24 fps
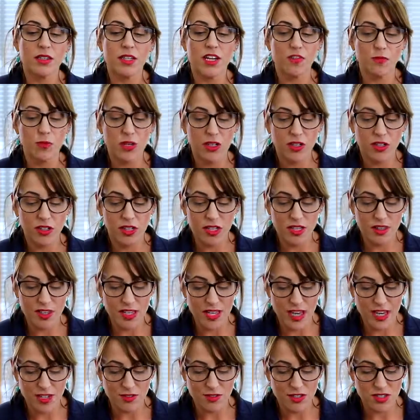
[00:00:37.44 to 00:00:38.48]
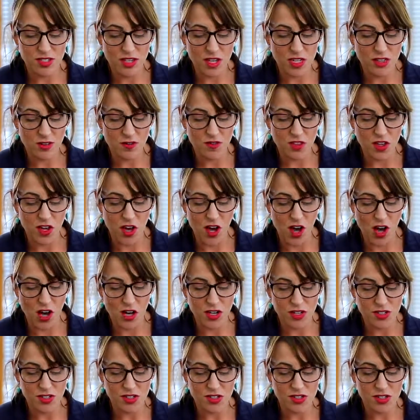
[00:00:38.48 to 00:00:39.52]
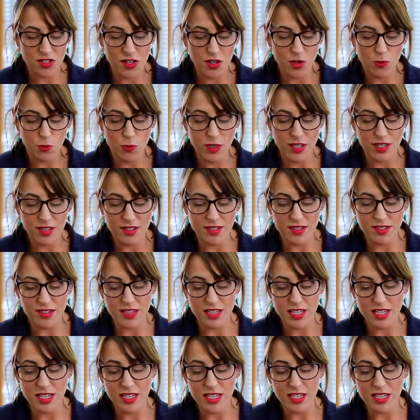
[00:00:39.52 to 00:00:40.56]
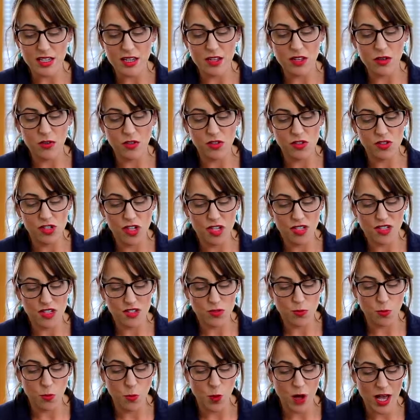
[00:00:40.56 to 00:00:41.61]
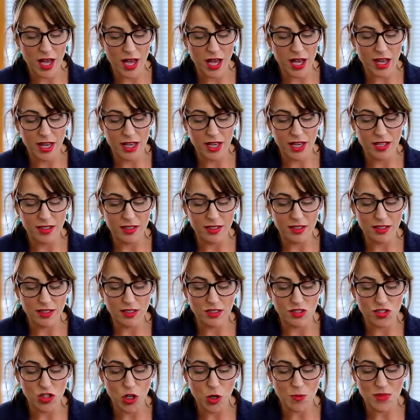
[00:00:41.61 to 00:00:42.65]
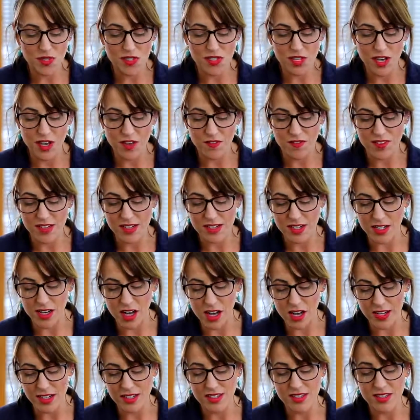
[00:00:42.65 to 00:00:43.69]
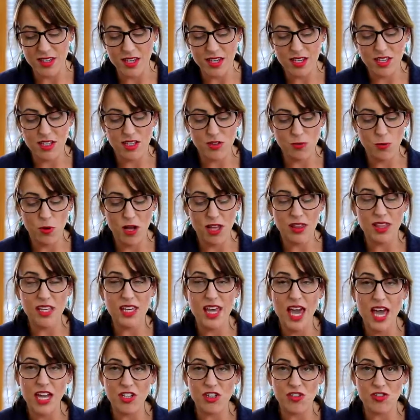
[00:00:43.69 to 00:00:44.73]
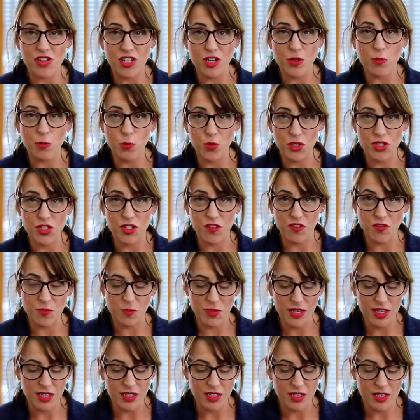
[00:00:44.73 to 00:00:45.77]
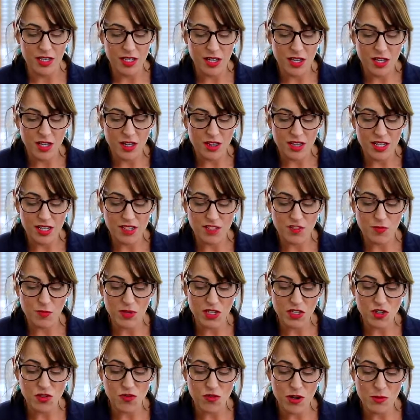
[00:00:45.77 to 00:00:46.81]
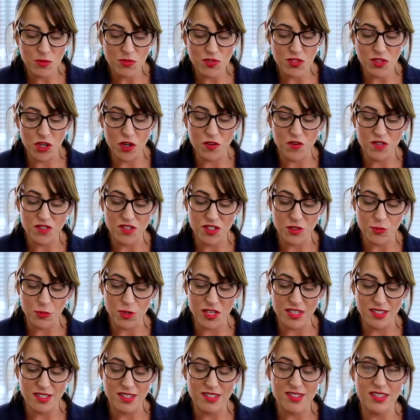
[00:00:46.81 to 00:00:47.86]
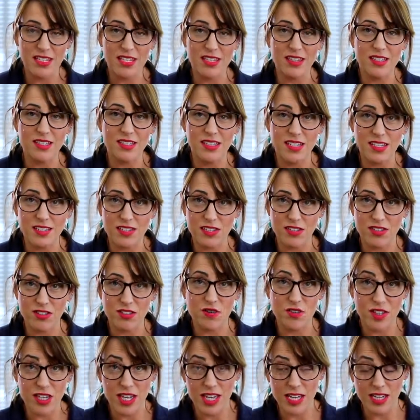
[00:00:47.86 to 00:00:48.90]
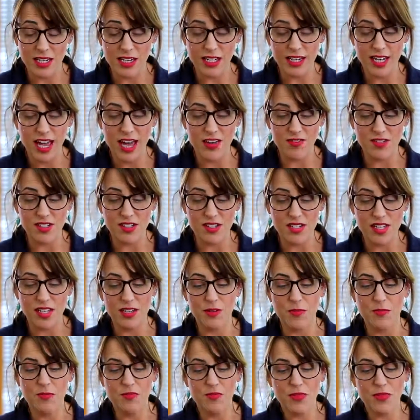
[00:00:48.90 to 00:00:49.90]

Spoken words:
Now, if we look at the outside of the heart, we can see just where the top surface lies is where the atria would have been. These have been trimmed off so that we can see the details of the inner cavity.